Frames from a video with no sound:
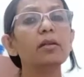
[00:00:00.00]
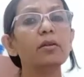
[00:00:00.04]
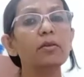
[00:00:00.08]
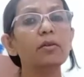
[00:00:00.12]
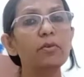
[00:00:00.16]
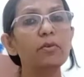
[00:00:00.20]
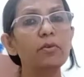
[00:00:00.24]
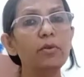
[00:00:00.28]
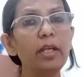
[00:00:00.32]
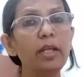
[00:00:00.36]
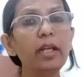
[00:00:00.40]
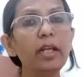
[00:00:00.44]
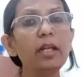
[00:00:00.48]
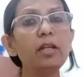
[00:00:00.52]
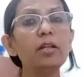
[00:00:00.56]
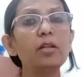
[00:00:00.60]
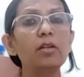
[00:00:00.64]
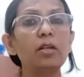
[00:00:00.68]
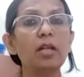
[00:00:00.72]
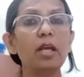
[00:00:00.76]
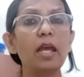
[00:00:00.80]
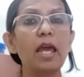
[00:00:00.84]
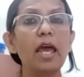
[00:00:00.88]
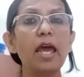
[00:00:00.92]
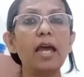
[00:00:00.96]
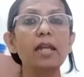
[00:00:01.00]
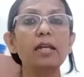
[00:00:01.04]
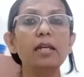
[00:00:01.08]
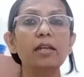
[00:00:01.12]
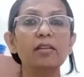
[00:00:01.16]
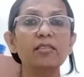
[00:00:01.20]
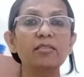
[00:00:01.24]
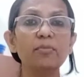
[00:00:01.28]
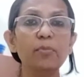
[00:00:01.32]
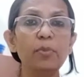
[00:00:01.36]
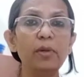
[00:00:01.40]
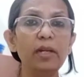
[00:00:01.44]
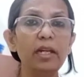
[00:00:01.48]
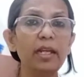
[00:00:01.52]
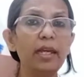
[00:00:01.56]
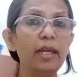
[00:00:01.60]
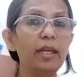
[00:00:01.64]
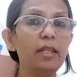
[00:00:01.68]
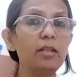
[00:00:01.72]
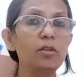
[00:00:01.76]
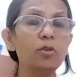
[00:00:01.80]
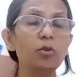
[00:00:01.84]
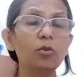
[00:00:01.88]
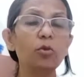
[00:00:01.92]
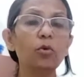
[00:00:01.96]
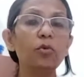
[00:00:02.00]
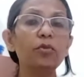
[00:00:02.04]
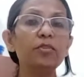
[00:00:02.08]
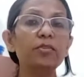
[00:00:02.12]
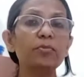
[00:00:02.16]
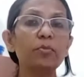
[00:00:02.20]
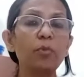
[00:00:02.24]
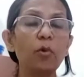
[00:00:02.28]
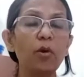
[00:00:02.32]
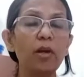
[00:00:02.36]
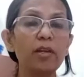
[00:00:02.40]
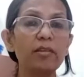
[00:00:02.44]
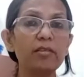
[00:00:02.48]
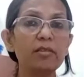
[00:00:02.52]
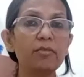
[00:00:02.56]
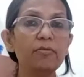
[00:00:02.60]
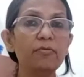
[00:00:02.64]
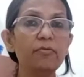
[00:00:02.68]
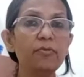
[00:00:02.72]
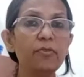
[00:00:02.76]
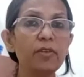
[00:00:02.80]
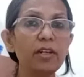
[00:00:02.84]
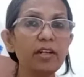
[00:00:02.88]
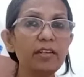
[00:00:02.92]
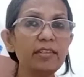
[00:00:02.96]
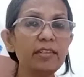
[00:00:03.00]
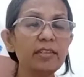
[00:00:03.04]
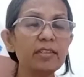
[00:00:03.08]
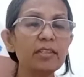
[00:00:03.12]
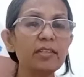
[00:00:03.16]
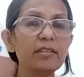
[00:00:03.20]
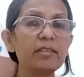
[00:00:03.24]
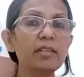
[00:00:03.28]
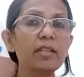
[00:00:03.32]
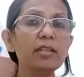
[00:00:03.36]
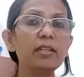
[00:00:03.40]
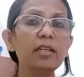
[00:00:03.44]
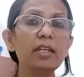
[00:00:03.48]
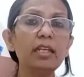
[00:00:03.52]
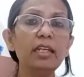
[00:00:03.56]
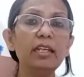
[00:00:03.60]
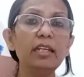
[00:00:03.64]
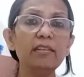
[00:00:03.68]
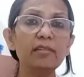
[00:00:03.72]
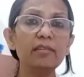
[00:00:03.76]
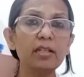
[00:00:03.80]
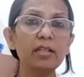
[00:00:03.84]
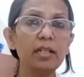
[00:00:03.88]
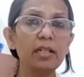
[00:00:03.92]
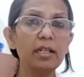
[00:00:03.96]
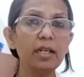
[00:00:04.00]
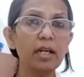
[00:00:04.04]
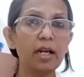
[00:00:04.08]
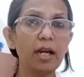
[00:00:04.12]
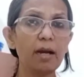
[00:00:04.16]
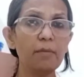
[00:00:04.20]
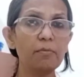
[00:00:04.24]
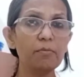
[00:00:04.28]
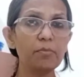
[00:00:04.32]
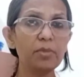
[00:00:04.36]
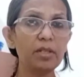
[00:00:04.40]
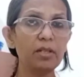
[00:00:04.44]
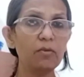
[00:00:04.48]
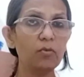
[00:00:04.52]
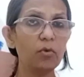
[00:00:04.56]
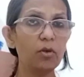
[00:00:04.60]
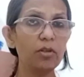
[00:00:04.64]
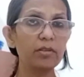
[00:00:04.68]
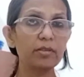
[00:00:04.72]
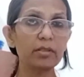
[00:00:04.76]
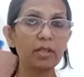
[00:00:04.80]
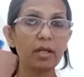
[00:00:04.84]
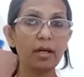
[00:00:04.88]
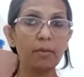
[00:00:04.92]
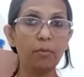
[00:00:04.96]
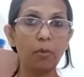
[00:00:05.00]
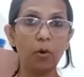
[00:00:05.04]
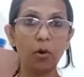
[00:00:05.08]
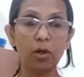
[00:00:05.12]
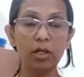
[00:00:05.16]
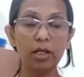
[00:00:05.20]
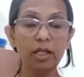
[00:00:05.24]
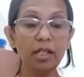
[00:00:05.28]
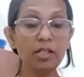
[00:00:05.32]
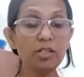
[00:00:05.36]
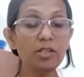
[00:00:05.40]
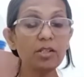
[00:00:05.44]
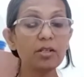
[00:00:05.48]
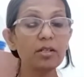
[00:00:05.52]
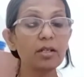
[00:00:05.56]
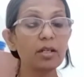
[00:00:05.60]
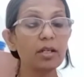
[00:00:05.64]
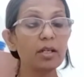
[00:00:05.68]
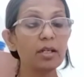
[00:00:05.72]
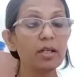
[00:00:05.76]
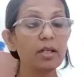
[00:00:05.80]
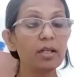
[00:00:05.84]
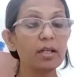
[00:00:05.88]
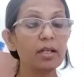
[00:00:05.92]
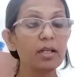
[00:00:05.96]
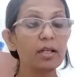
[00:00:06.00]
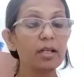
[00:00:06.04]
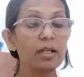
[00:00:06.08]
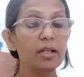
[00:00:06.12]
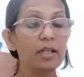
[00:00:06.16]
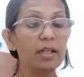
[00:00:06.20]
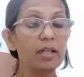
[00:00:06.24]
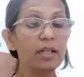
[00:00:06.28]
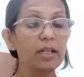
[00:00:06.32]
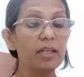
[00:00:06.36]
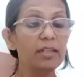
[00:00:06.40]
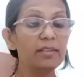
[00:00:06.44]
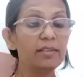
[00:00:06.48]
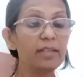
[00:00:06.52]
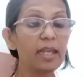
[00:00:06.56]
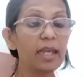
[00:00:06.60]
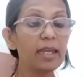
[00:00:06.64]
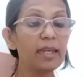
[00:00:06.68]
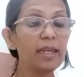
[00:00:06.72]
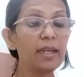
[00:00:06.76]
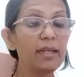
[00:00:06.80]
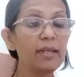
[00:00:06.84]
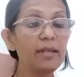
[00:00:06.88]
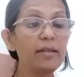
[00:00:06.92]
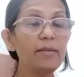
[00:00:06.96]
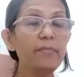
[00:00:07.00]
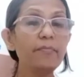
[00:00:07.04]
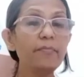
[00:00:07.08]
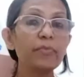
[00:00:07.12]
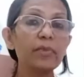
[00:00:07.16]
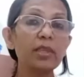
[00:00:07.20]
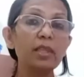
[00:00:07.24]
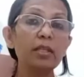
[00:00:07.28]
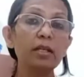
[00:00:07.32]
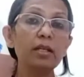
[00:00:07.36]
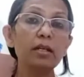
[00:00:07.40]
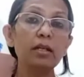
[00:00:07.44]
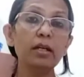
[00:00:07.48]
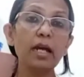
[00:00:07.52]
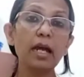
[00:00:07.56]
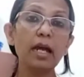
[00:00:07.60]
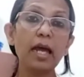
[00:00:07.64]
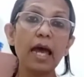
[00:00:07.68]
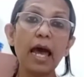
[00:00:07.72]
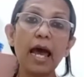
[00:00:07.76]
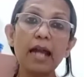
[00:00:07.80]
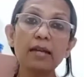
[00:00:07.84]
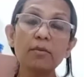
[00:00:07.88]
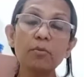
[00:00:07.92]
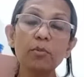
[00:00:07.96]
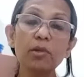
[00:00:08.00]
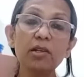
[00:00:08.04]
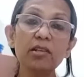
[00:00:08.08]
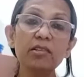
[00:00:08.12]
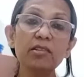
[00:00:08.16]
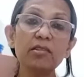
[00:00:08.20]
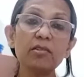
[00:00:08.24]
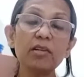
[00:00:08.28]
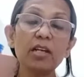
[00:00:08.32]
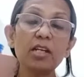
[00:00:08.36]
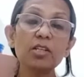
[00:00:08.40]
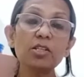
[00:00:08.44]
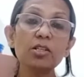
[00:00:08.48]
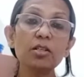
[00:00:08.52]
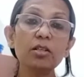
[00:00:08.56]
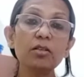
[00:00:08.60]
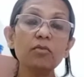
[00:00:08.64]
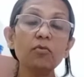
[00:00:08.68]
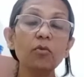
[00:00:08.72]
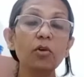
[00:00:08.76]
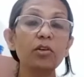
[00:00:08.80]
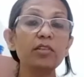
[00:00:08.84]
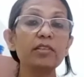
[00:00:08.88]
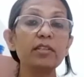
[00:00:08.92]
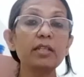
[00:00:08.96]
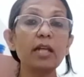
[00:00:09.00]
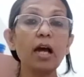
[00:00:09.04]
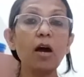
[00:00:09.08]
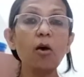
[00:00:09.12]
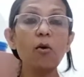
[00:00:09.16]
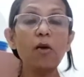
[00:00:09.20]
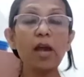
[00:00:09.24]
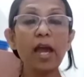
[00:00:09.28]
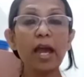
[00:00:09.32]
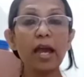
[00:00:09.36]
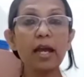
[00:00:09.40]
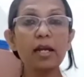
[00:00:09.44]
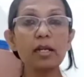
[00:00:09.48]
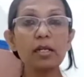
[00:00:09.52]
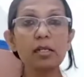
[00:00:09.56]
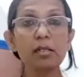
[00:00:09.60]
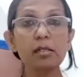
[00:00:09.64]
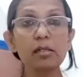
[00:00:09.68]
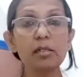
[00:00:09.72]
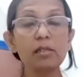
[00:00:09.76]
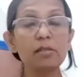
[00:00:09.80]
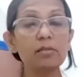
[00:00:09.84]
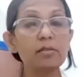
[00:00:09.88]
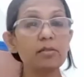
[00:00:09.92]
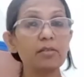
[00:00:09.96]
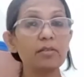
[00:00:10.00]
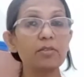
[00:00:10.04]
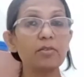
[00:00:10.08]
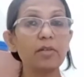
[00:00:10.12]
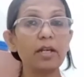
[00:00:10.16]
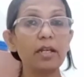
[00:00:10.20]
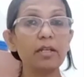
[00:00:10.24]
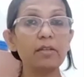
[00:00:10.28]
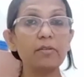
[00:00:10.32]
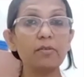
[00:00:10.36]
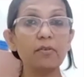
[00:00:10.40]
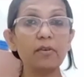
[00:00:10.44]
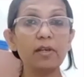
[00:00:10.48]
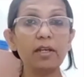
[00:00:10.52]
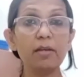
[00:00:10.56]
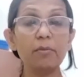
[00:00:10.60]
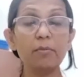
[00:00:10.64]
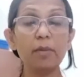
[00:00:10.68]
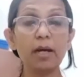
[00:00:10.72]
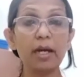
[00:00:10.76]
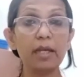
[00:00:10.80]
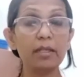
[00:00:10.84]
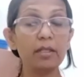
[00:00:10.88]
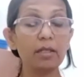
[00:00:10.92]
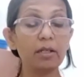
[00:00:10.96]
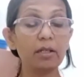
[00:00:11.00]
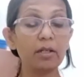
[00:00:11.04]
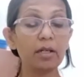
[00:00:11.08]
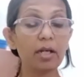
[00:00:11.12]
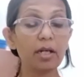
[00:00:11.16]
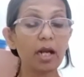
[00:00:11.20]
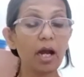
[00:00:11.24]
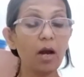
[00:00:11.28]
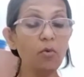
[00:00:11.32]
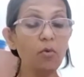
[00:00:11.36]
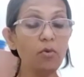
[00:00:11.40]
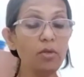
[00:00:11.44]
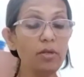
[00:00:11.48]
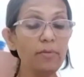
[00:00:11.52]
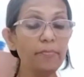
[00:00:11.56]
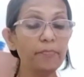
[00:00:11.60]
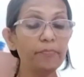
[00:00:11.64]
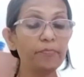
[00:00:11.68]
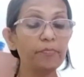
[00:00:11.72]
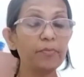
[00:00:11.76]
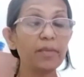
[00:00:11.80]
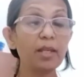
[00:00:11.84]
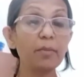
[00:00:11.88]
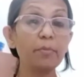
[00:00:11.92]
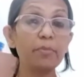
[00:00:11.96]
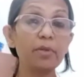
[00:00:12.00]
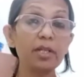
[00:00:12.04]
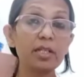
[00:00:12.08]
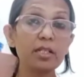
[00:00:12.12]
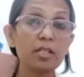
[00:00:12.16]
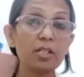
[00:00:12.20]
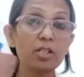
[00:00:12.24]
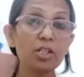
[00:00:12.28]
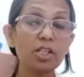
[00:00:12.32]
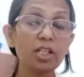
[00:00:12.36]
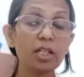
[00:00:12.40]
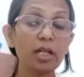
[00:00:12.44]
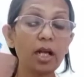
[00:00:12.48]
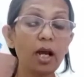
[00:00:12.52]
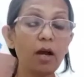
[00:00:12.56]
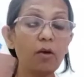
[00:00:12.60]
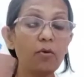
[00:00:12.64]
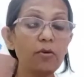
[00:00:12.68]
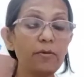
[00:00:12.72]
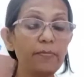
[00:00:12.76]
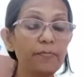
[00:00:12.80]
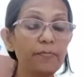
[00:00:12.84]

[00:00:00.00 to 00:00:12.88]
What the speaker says: read and explain those points. The first is that the East India Company was abolished. Second, the administration was now handled straight away by the Crown, the British Crown.